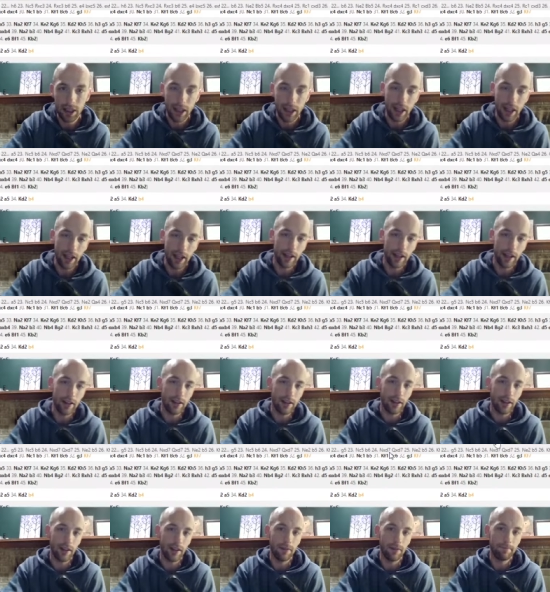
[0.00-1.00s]

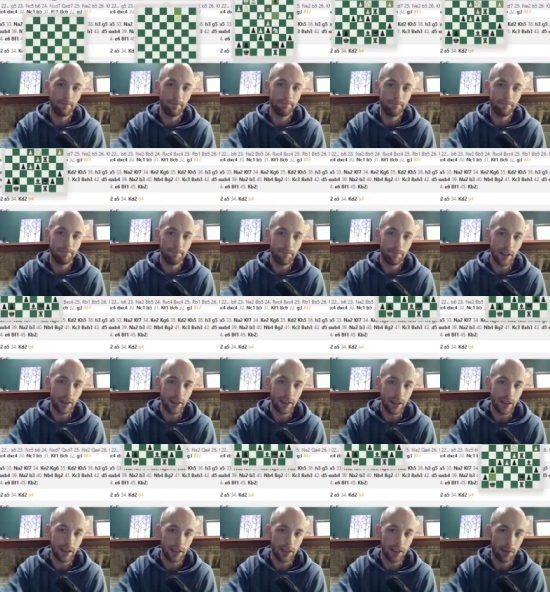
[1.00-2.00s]
and again,
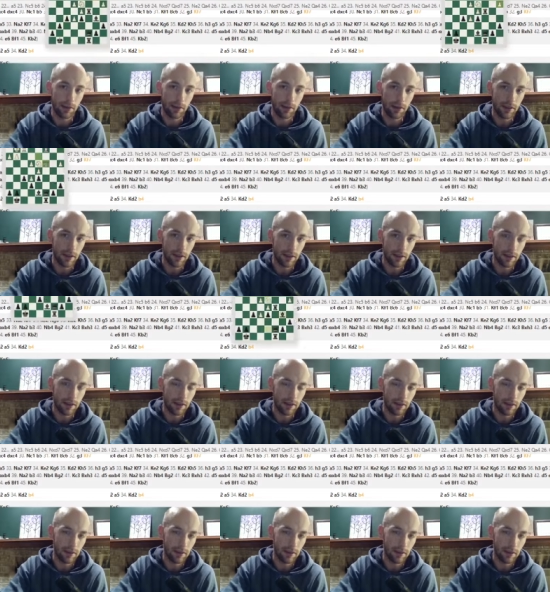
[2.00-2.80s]
computer says